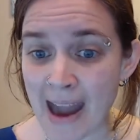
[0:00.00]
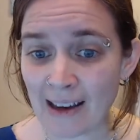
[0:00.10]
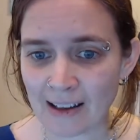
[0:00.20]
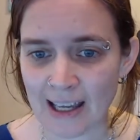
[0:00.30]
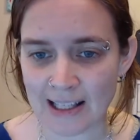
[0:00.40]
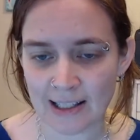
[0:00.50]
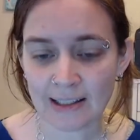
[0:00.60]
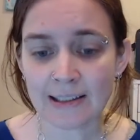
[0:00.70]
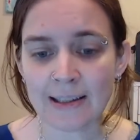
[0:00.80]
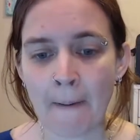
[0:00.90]

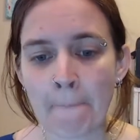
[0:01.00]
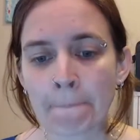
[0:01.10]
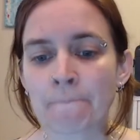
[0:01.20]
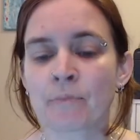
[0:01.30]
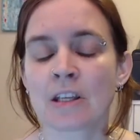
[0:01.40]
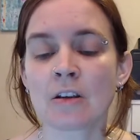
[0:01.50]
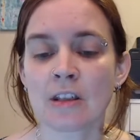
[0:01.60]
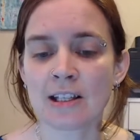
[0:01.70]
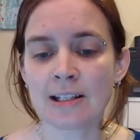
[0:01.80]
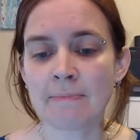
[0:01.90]
glazes. So
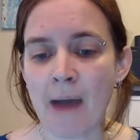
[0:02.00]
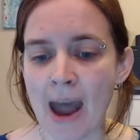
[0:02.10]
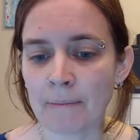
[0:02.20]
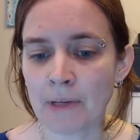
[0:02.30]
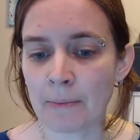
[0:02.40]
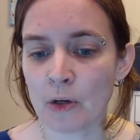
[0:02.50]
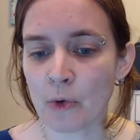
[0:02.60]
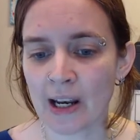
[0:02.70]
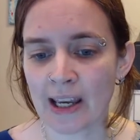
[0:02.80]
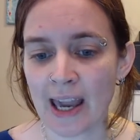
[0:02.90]
this is map number
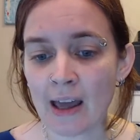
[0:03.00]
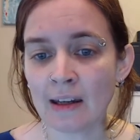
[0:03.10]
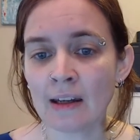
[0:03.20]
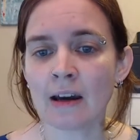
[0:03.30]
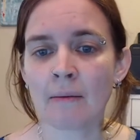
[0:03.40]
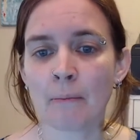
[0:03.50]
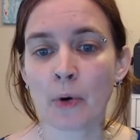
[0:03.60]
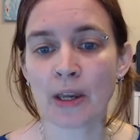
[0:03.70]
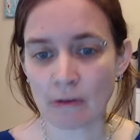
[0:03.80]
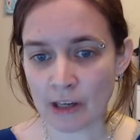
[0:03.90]
1 again,
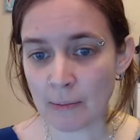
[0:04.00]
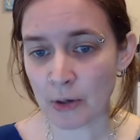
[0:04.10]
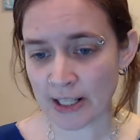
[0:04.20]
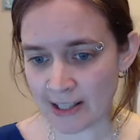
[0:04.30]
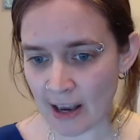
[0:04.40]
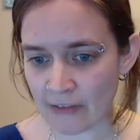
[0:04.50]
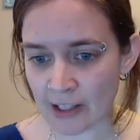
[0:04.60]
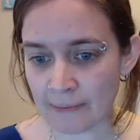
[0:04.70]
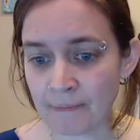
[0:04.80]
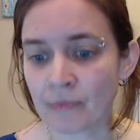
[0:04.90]
0.3 to
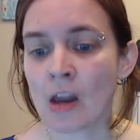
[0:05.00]
0.7,